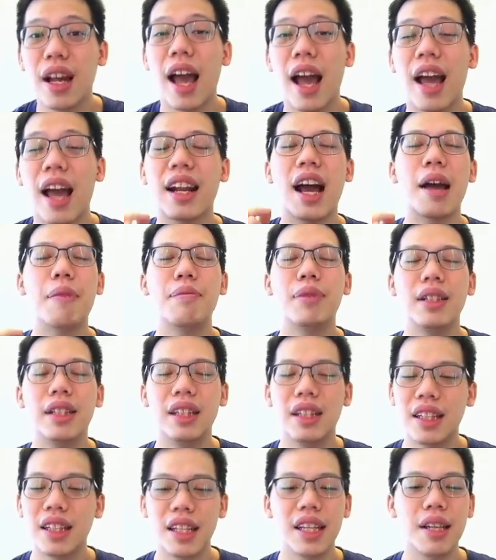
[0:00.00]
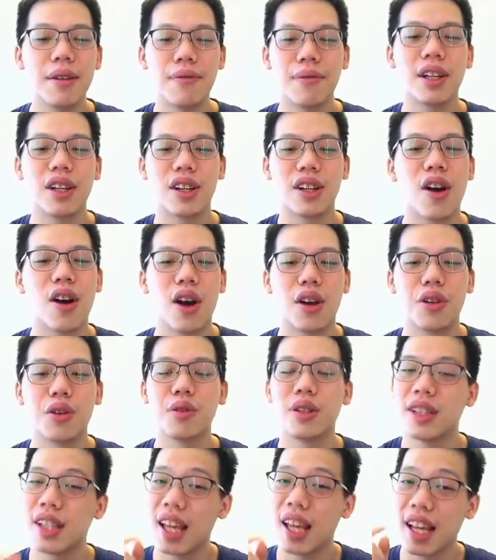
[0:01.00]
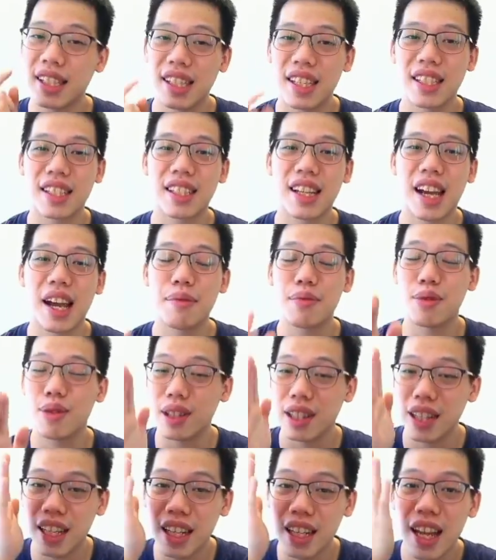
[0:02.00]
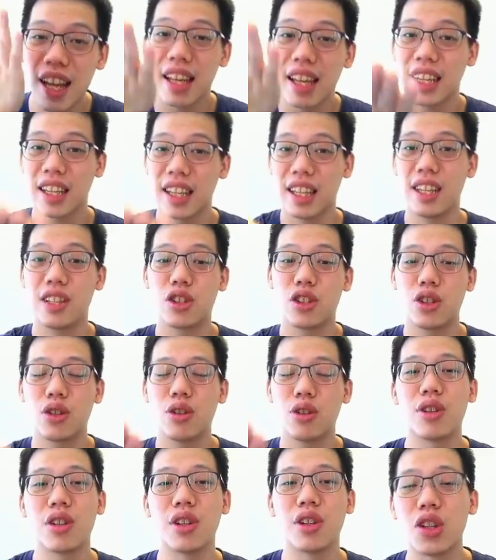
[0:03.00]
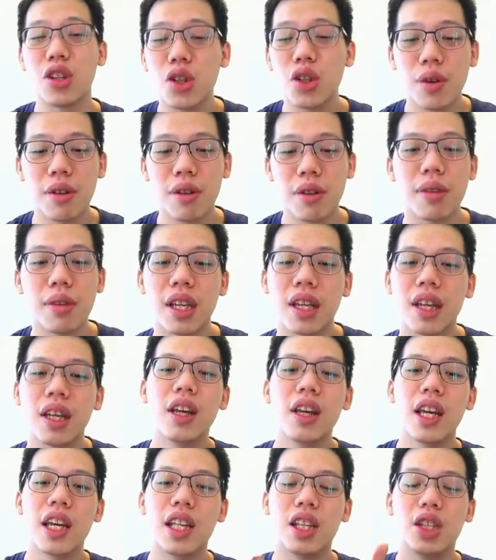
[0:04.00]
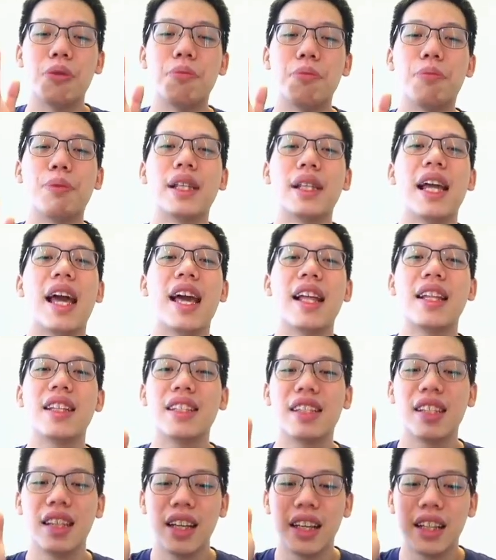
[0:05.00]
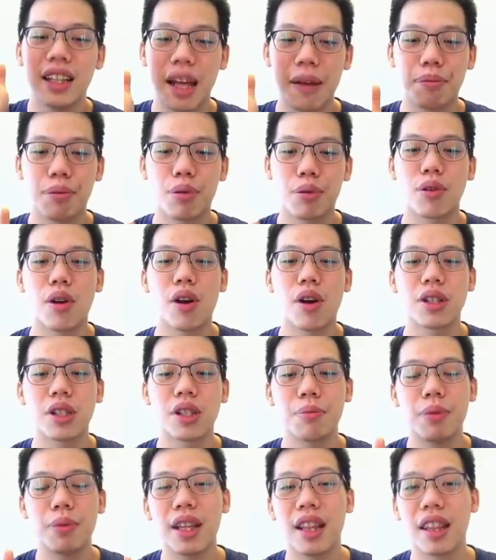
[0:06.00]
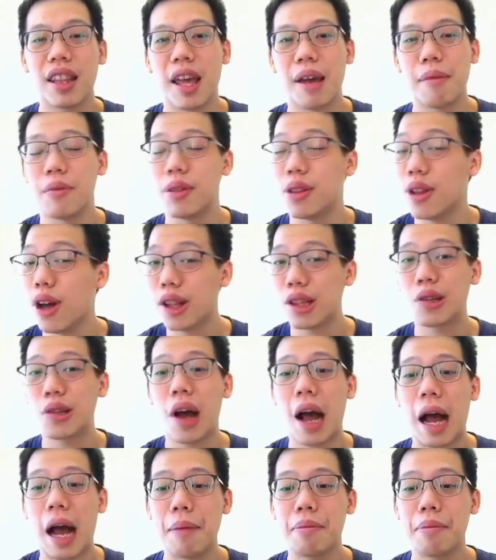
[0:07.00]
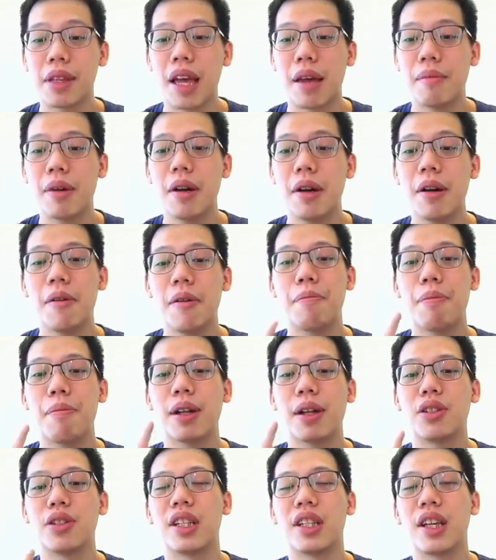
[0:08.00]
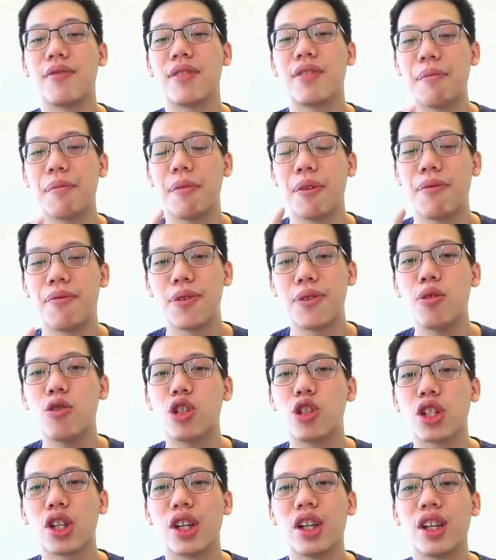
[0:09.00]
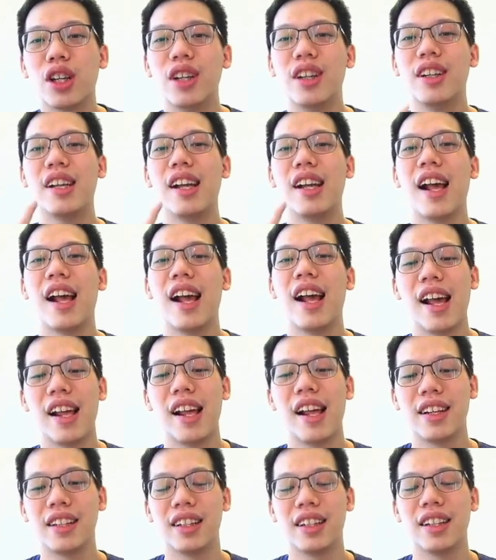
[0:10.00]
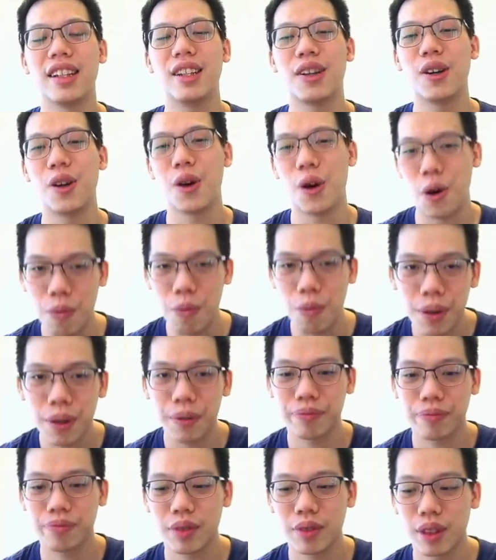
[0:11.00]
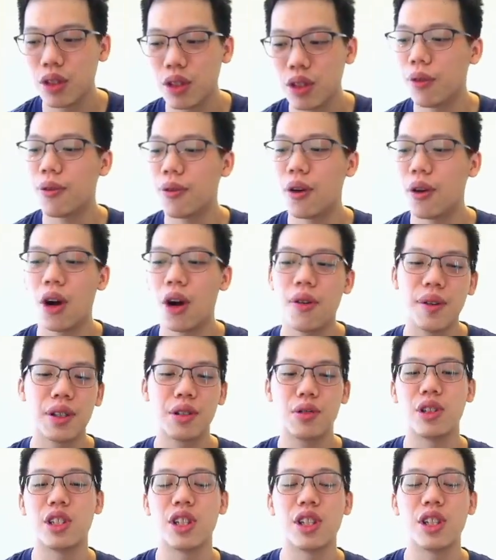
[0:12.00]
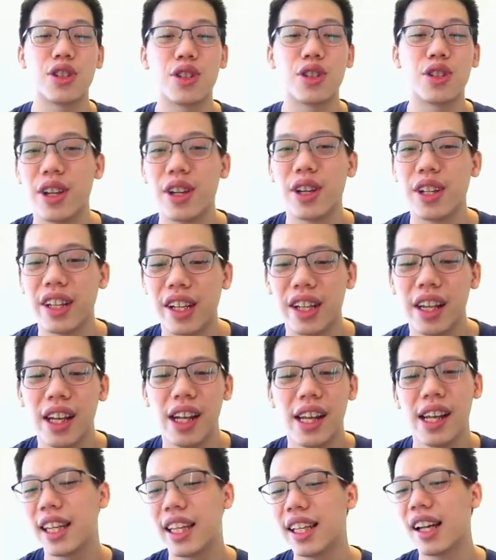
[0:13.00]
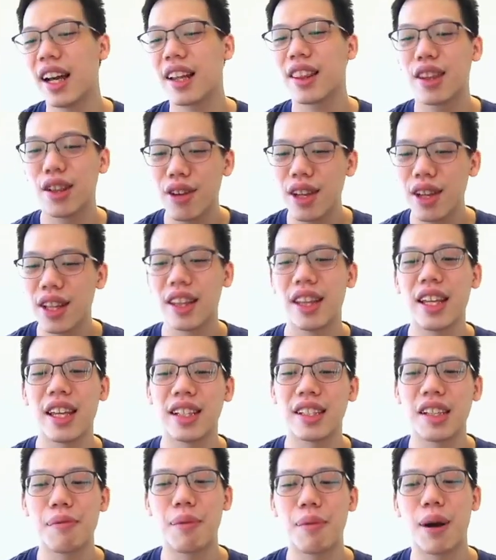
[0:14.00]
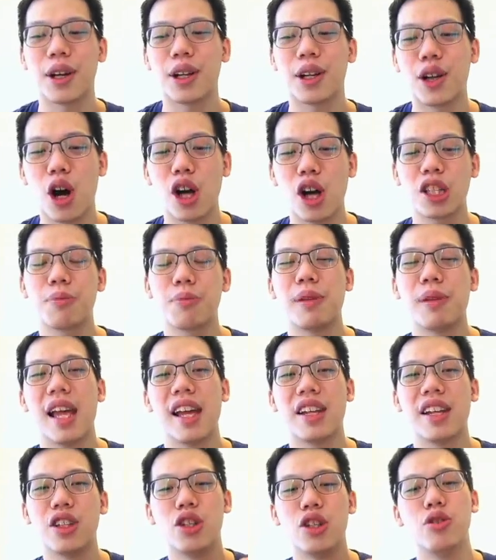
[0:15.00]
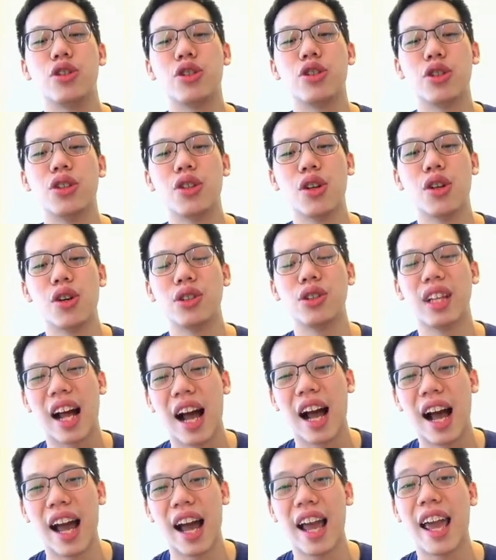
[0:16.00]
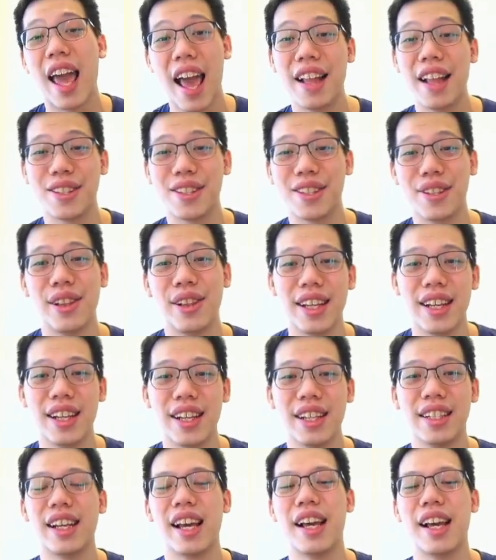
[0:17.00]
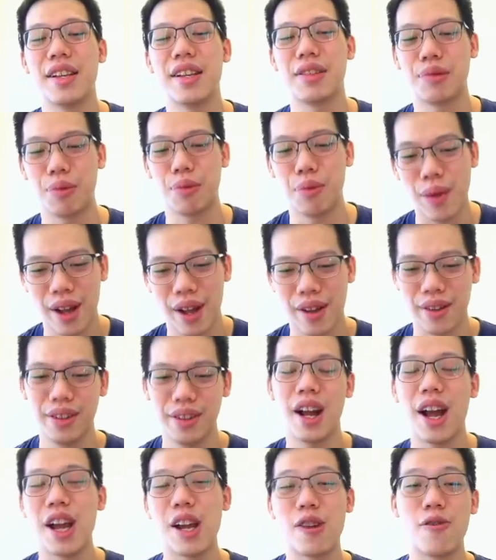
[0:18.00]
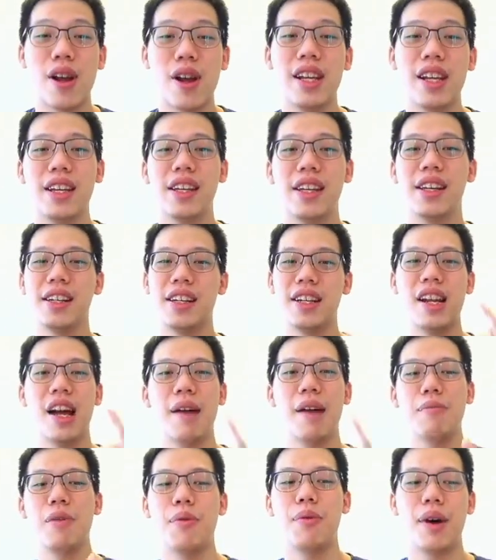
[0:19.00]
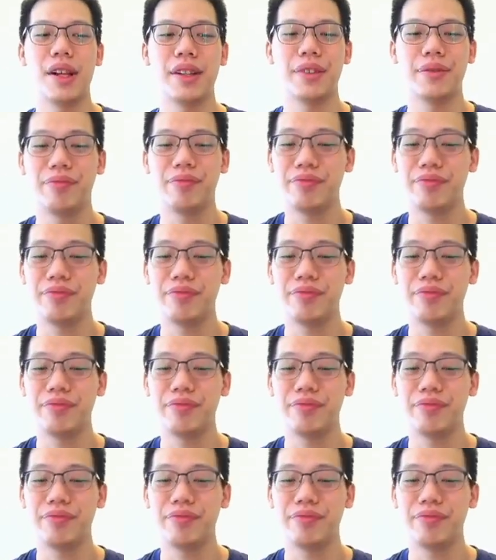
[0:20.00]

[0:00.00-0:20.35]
in a God who takes his time to lead his children, you and me, into plans that prosper them. Not to harm them, but to give them a future and a hope. So for all of us who just joined in, here are three things about God's plan you should know that I had to learn as well. Are you ready? Number one,